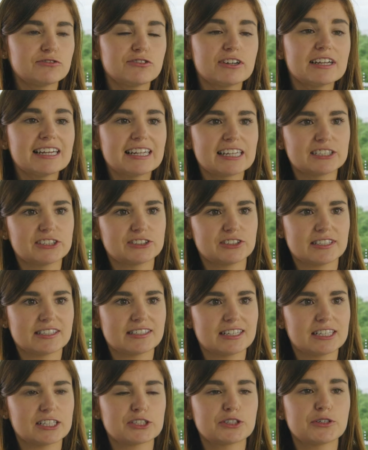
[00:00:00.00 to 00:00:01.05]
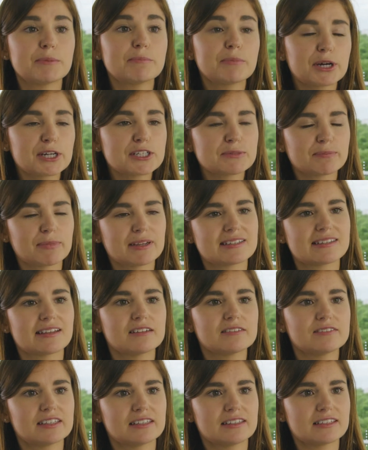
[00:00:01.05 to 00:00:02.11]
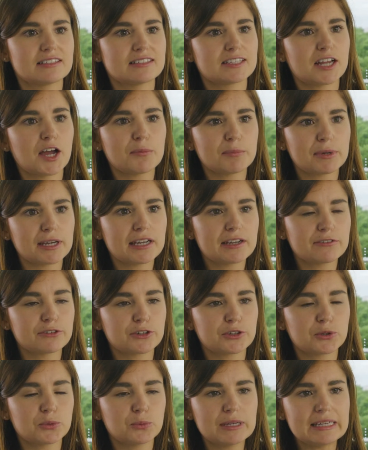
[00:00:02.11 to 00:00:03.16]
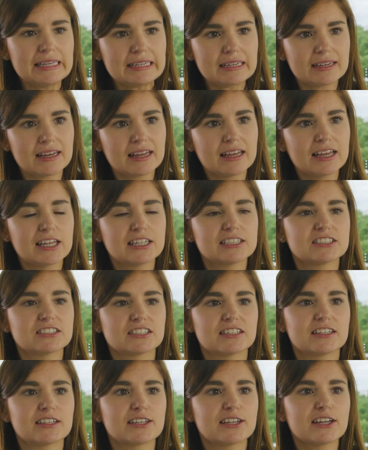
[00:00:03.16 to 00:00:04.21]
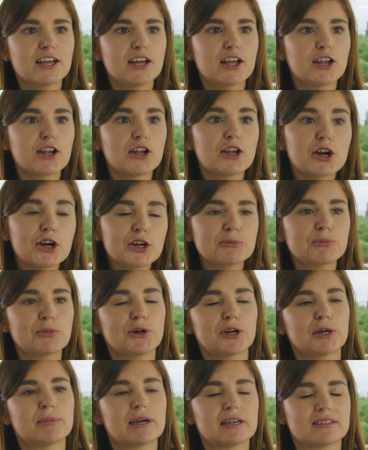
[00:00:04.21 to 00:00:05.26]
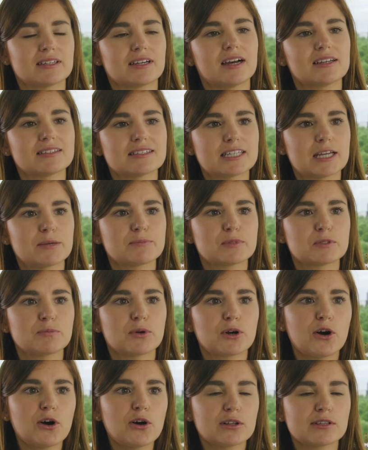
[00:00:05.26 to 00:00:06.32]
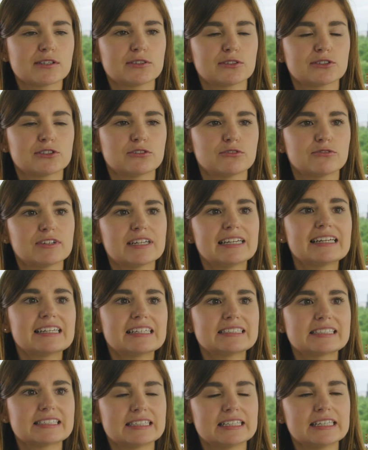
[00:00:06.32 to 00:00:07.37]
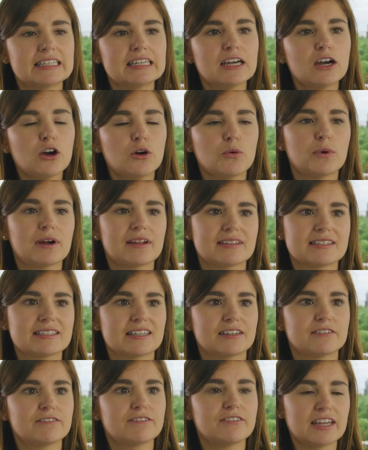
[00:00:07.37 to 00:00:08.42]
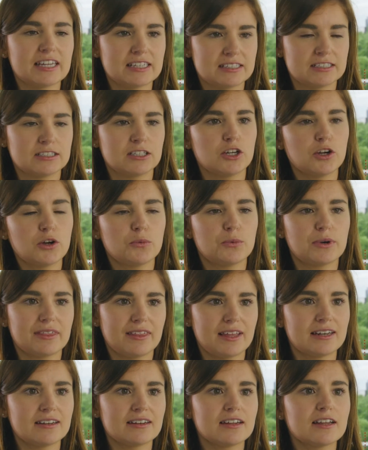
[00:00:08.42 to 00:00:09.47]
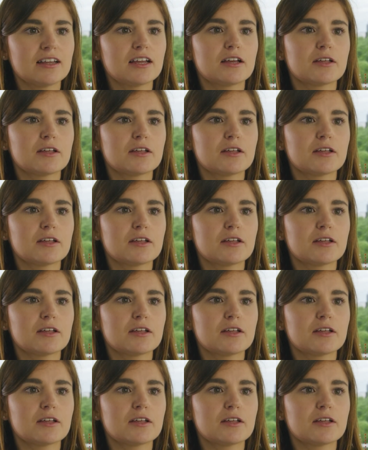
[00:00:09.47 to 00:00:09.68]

really interesting to immerse myself in this topic for the week, to learn more about the concepts, but also to really see where this can fit within